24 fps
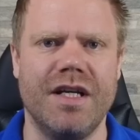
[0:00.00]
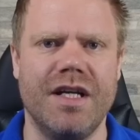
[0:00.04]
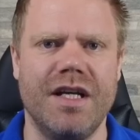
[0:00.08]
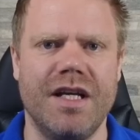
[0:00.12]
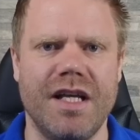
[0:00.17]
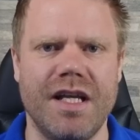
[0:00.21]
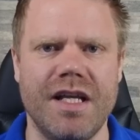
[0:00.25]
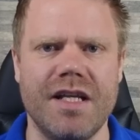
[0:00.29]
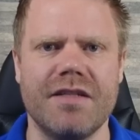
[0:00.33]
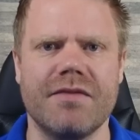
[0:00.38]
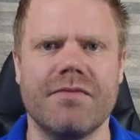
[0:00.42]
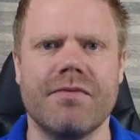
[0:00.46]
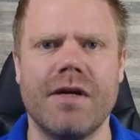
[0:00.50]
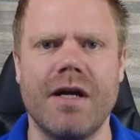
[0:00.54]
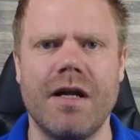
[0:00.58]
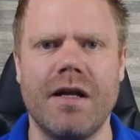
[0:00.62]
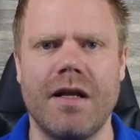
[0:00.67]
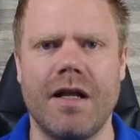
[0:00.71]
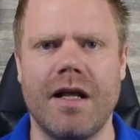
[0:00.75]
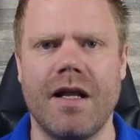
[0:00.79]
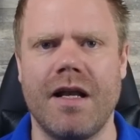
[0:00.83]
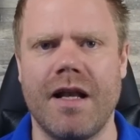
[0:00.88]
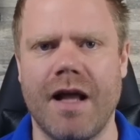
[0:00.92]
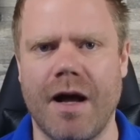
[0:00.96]
Israel
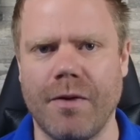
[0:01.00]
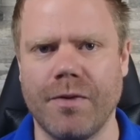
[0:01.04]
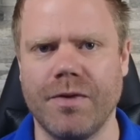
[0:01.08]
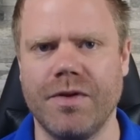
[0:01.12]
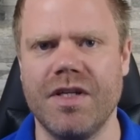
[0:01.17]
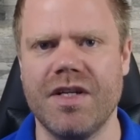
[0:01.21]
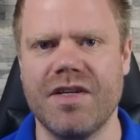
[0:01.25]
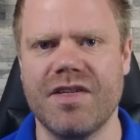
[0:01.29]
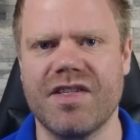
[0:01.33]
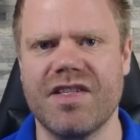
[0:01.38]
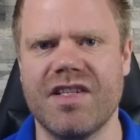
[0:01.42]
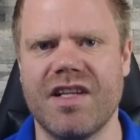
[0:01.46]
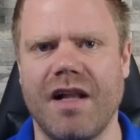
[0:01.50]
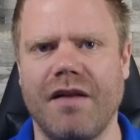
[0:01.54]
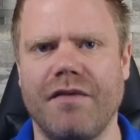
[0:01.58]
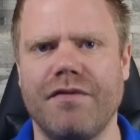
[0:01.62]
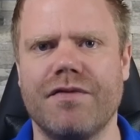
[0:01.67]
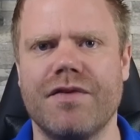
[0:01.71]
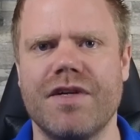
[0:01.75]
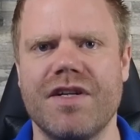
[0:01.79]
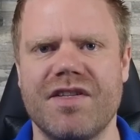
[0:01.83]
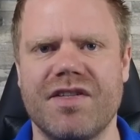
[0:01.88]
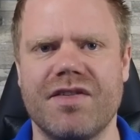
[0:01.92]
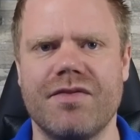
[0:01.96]
allowed this
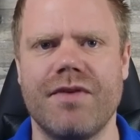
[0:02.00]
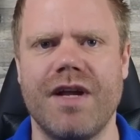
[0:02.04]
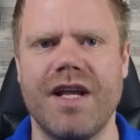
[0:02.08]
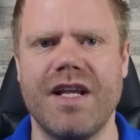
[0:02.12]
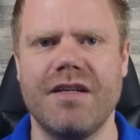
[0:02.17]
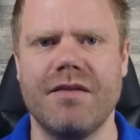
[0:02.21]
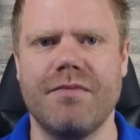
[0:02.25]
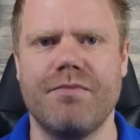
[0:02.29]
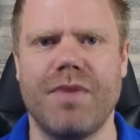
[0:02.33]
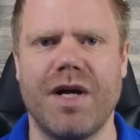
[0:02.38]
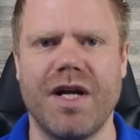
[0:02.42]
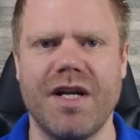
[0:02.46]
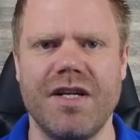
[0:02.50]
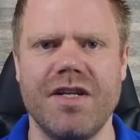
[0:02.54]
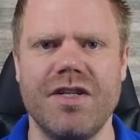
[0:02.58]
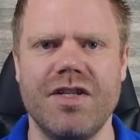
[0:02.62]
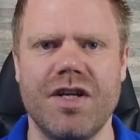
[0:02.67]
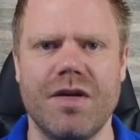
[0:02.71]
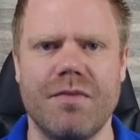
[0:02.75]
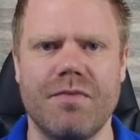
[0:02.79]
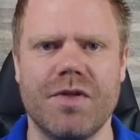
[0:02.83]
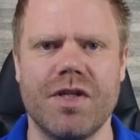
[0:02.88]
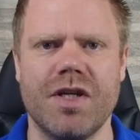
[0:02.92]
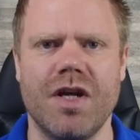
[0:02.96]
self-restraint by
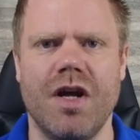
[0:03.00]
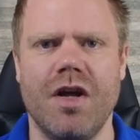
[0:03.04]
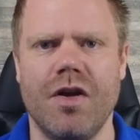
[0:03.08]
Egypt